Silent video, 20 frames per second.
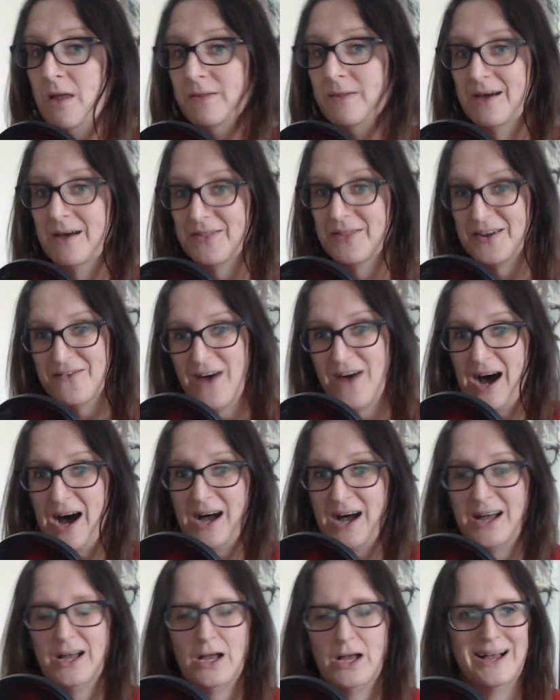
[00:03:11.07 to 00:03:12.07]
Now, there
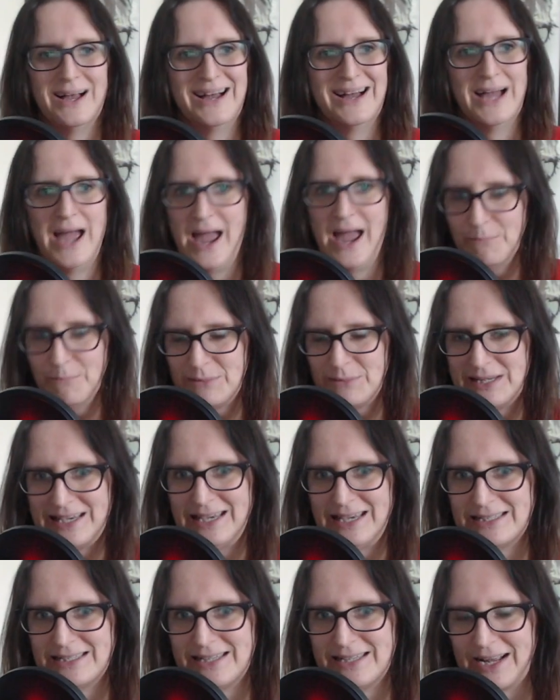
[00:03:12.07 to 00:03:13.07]
are
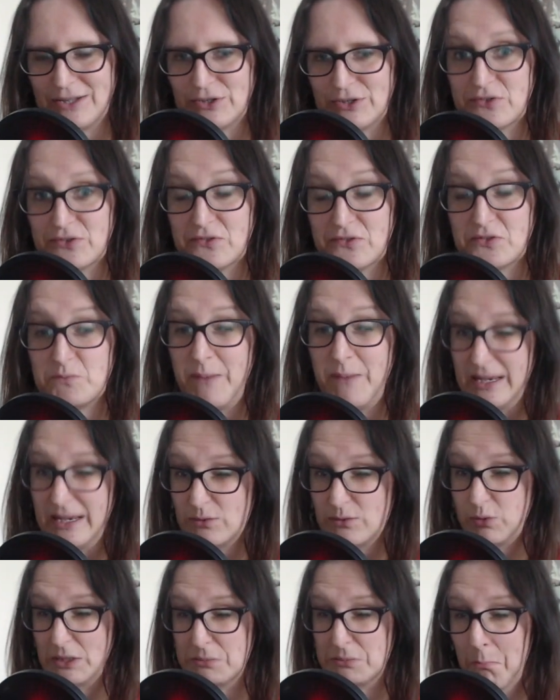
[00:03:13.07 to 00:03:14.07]
empty sectors of
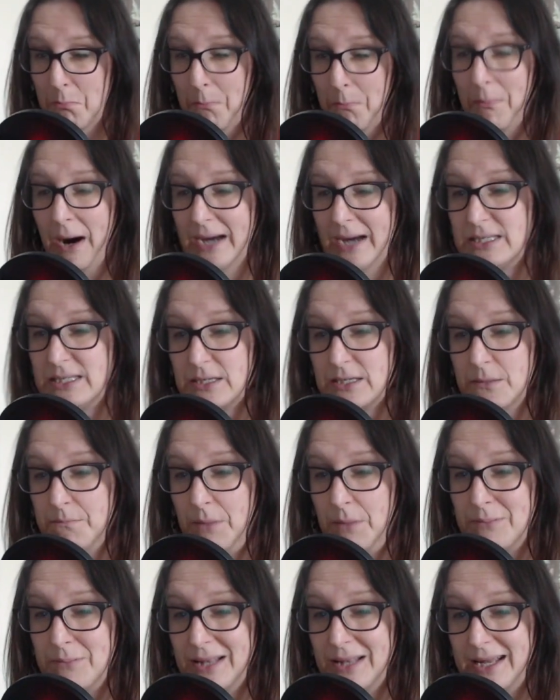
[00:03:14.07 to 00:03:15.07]
space which might
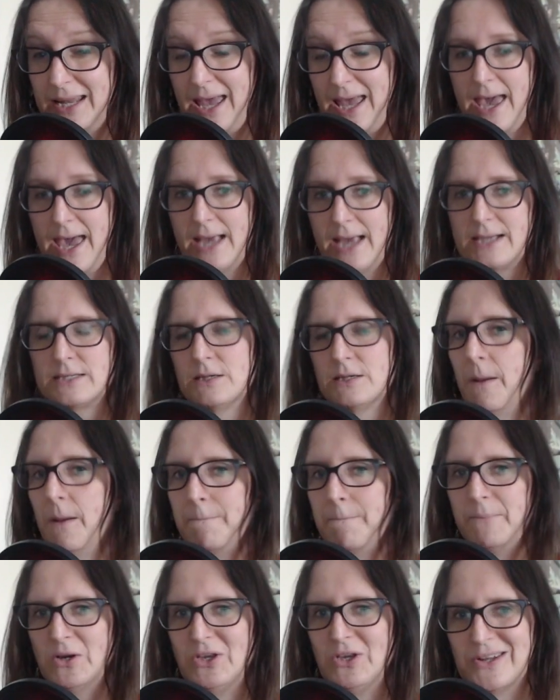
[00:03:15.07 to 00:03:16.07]
be Planet X,
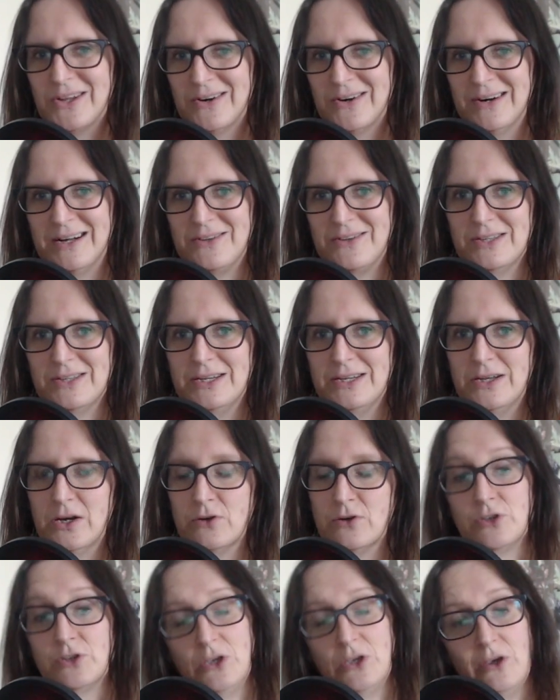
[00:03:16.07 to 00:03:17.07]
but you don't actually know.
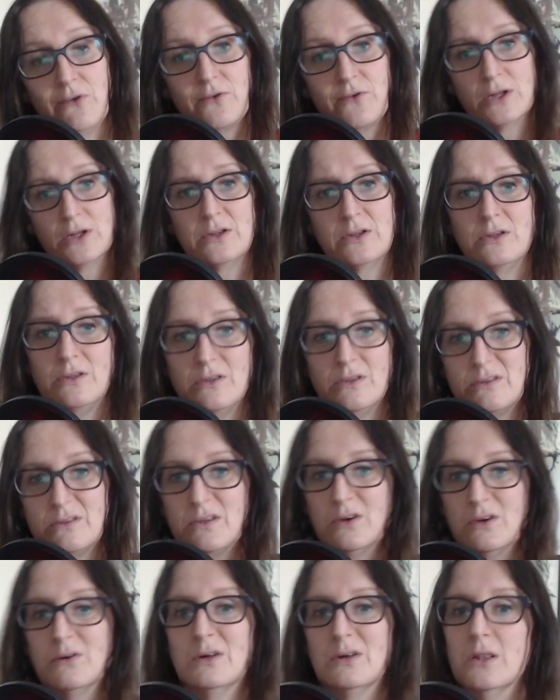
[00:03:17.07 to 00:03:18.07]
So you've got to
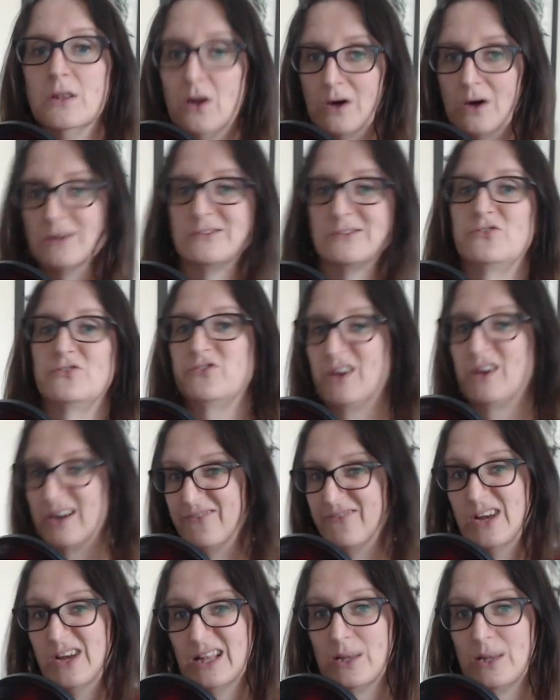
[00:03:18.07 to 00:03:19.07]
do a lot to try
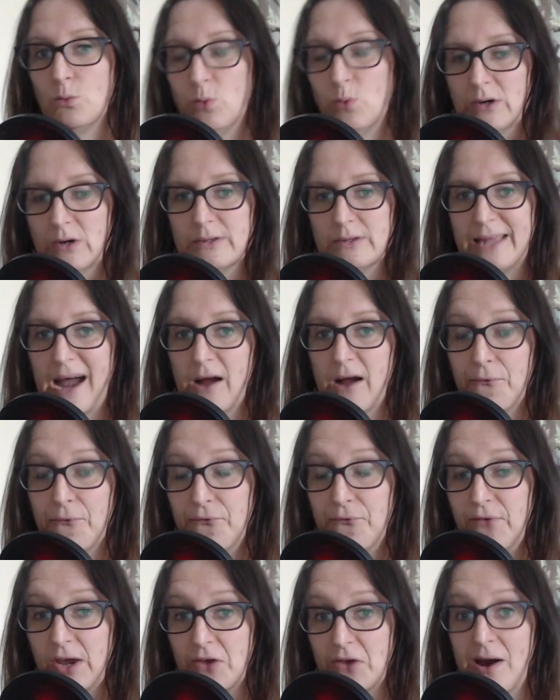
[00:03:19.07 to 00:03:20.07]
and really whittle down and
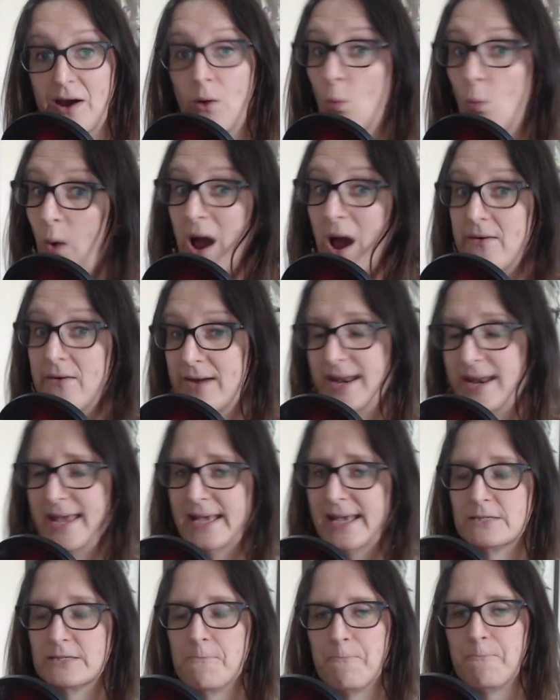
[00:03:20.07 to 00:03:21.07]
figure out where it
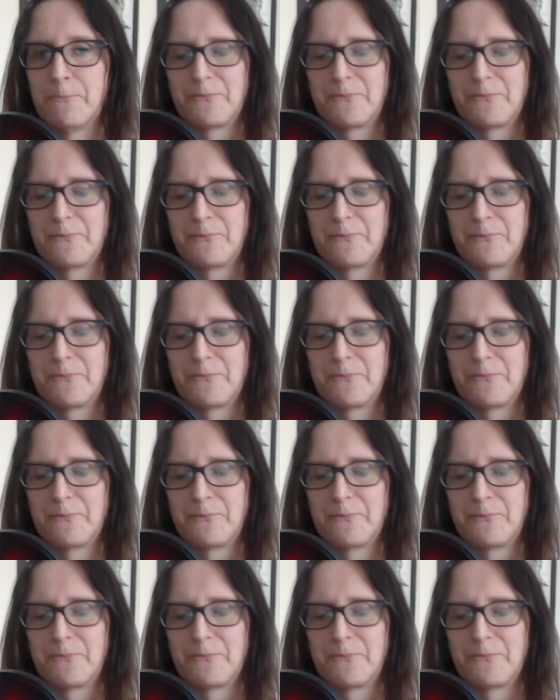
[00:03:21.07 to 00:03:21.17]
is.